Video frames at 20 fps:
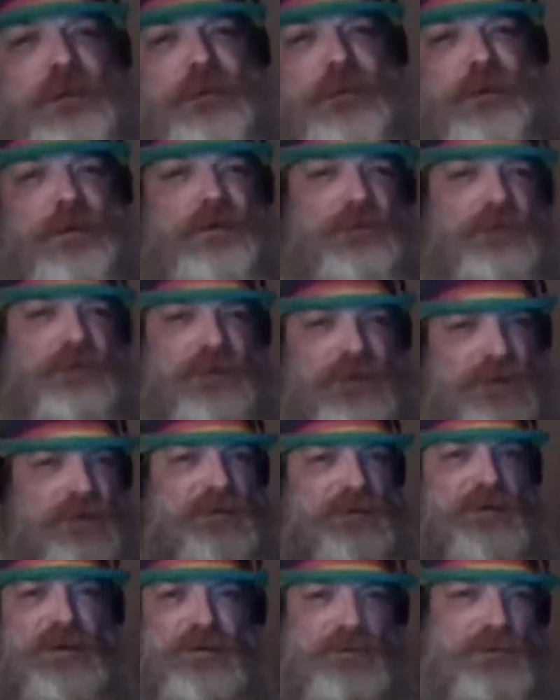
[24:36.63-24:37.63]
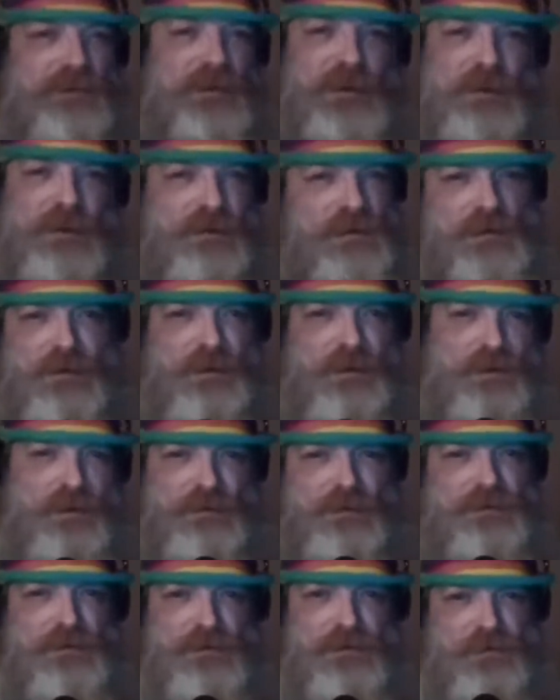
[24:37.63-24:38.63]
How
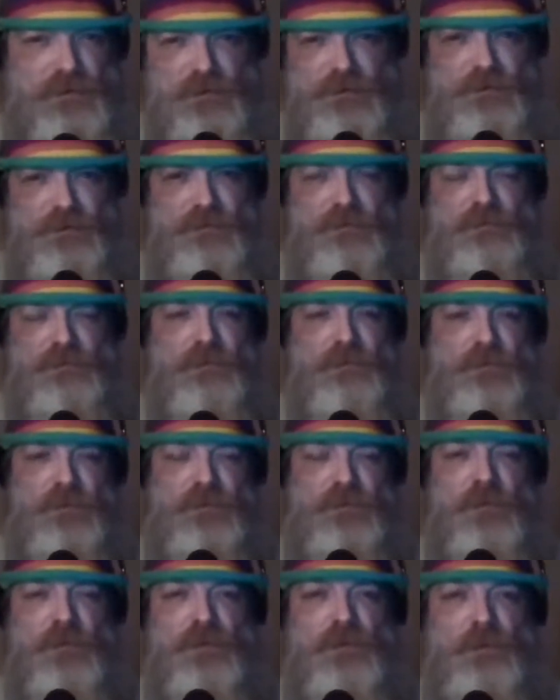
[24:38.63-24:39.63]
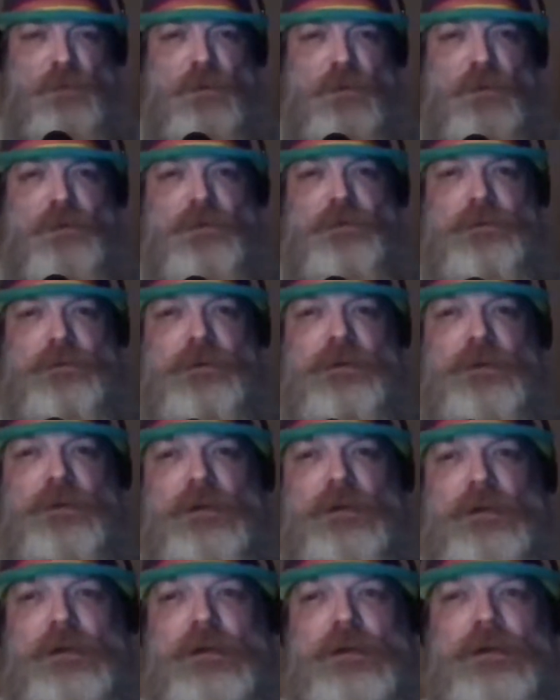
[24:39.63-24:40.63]
does these things work?
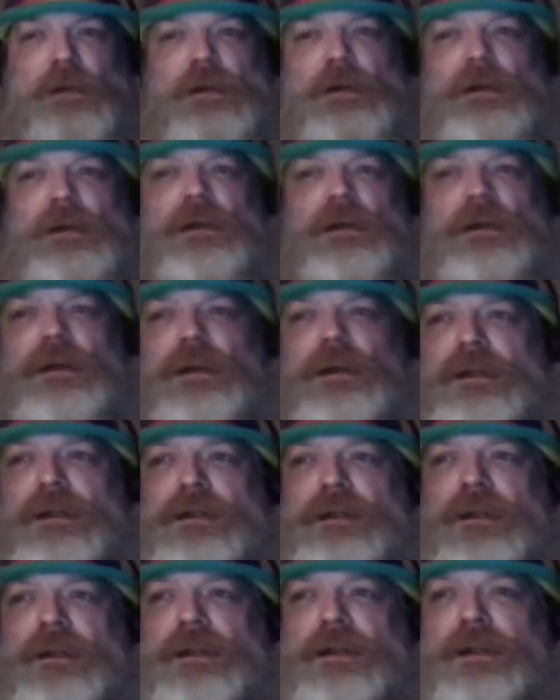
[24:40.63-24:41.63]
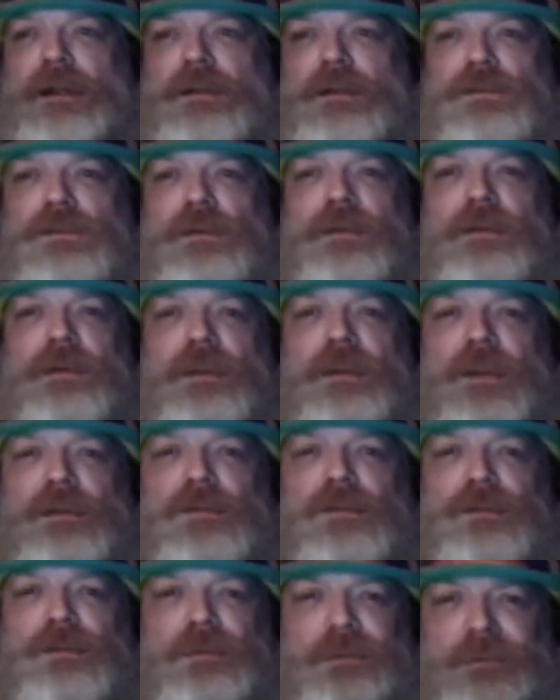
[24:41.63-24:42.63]
And that's
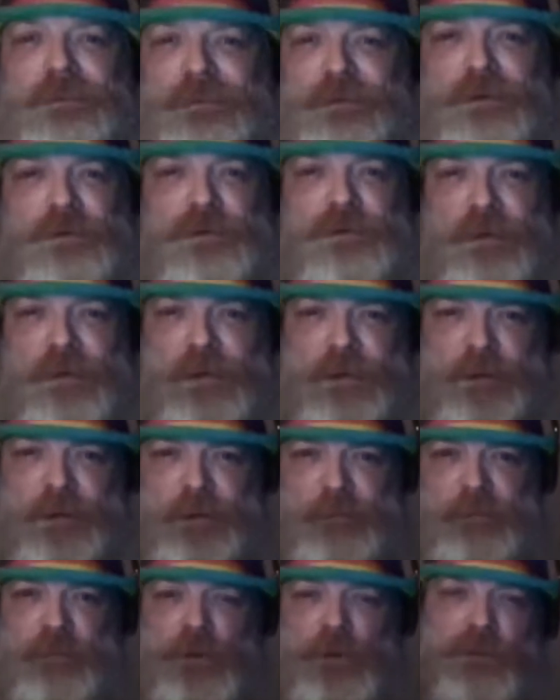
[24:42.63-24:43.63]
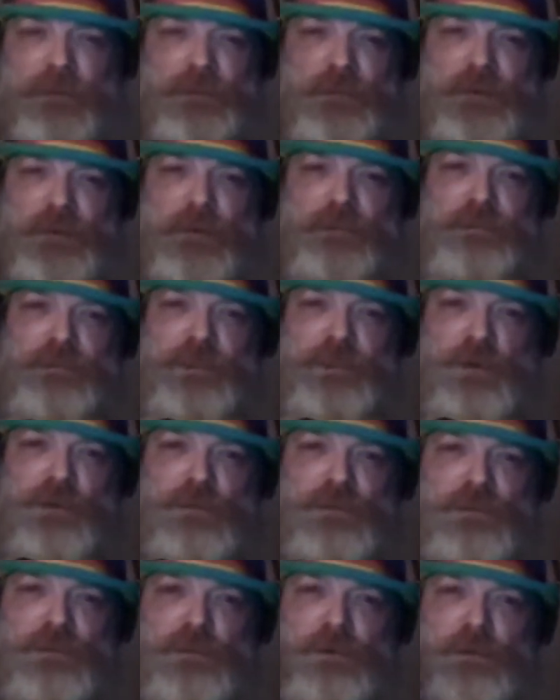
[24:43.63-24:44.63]
why I'm
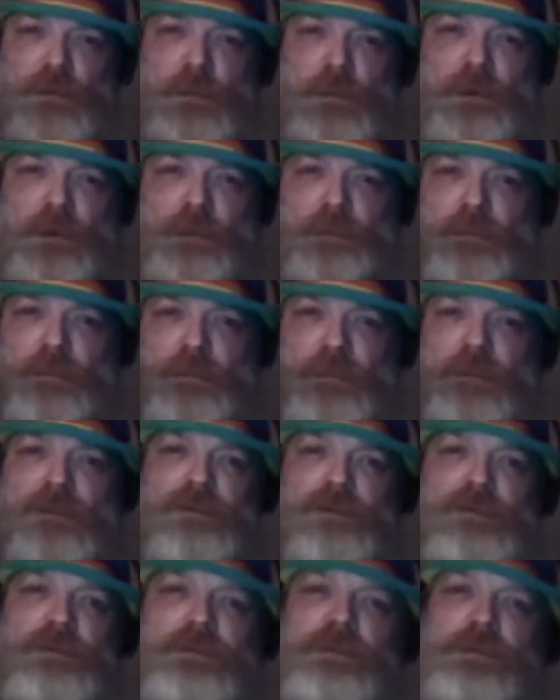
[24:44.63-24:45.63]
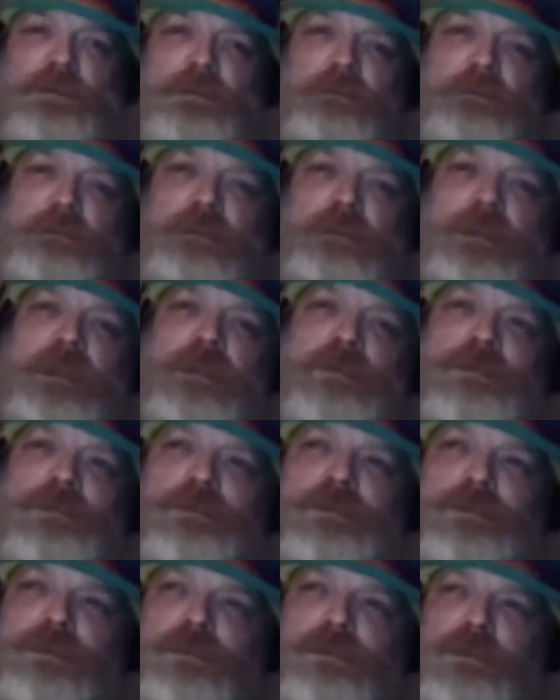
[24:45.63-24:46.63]
always talking about this is
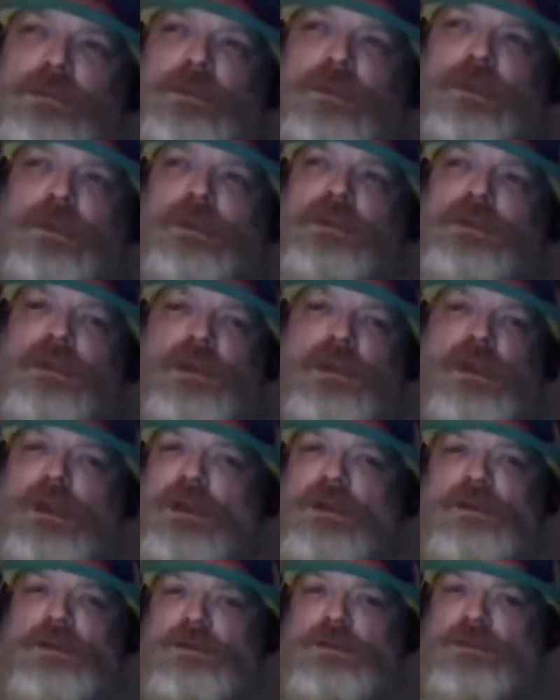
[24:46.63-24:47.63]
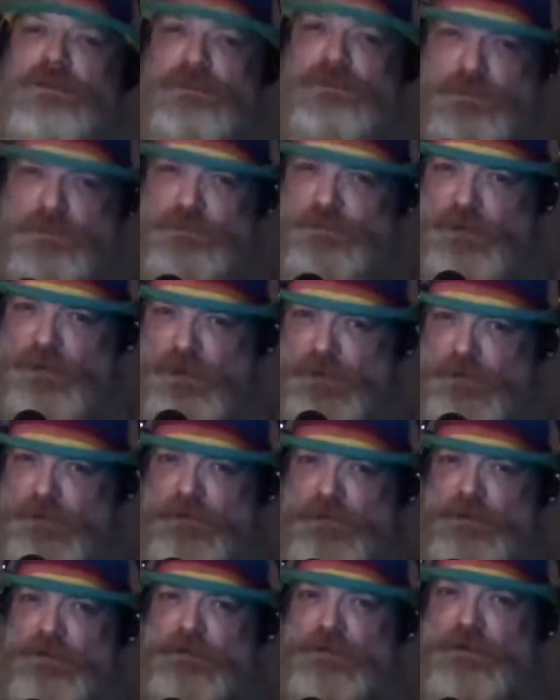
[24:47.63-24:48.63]
based on the heart
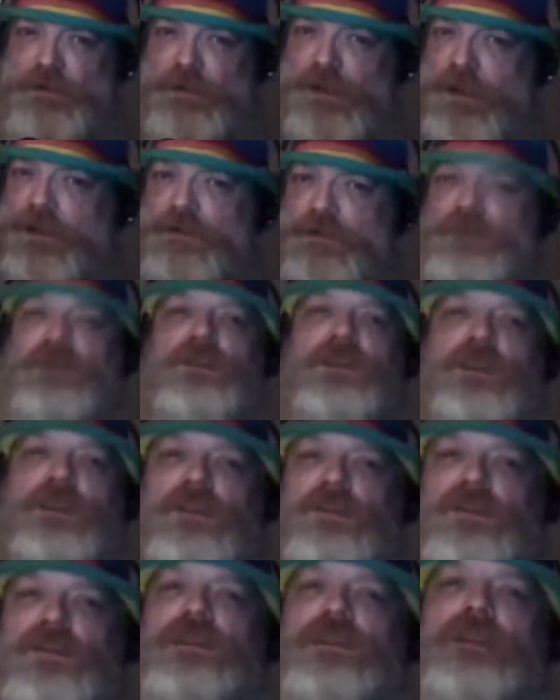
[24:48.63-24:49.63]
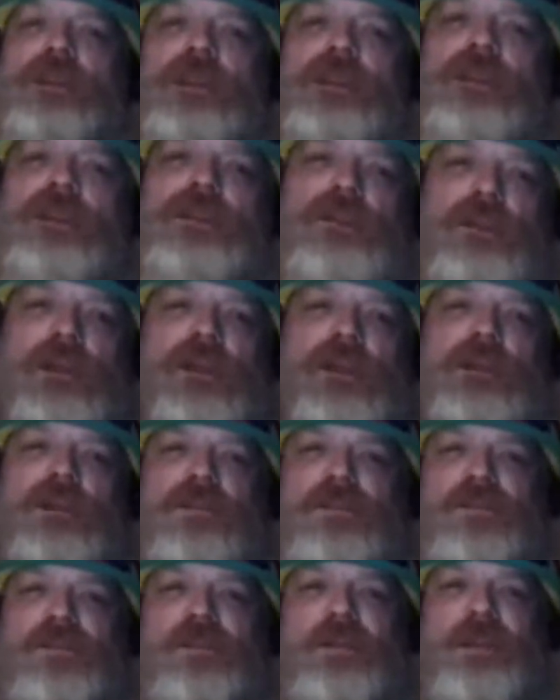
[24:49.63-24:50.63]
chakra, the heart connection, and the
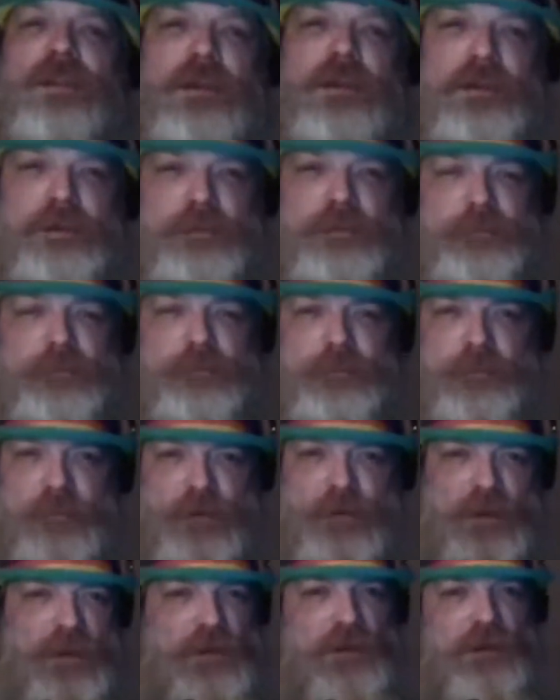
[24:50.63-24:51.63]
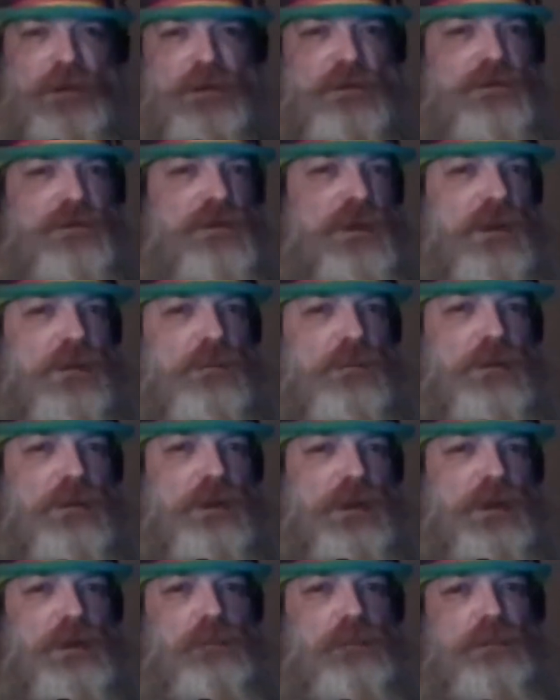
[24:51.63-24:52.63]
feeling, like in a jam,
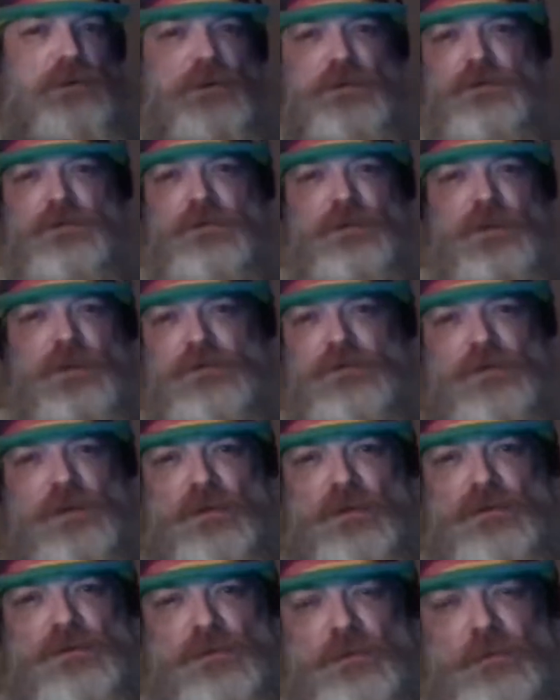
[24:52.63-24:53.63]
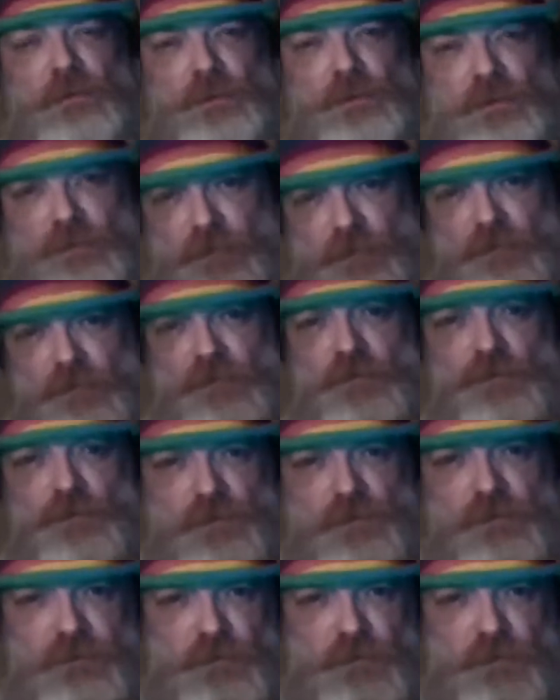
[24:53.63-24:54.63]
because that's not symbols, that's
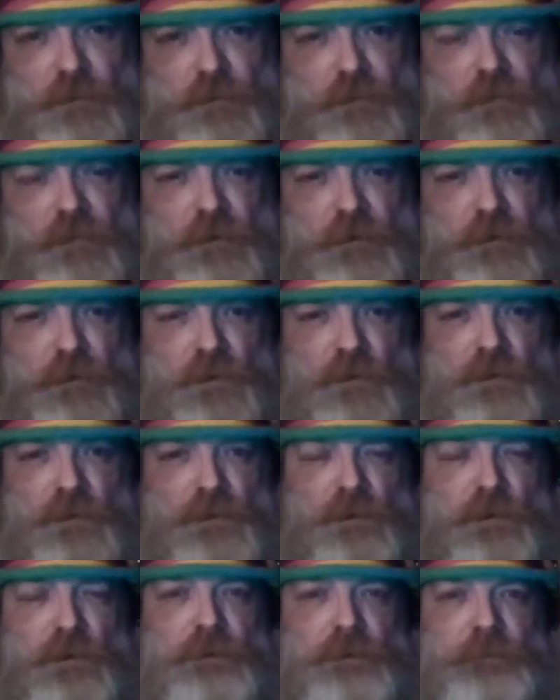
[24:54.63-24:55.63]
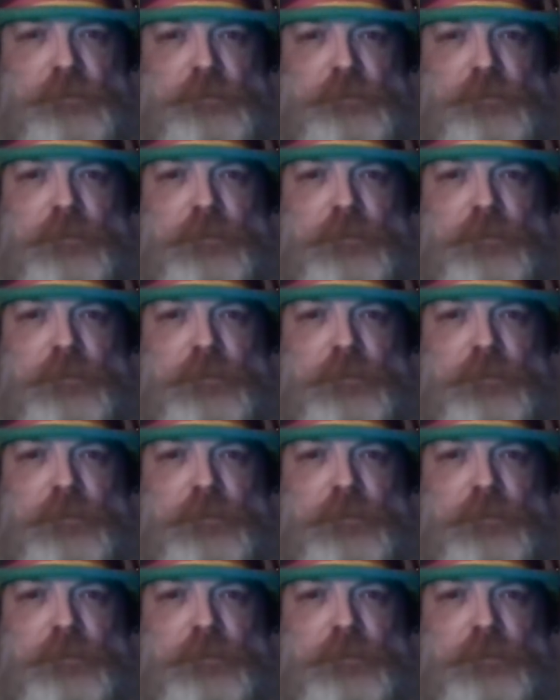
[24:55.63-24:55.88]
just something going on.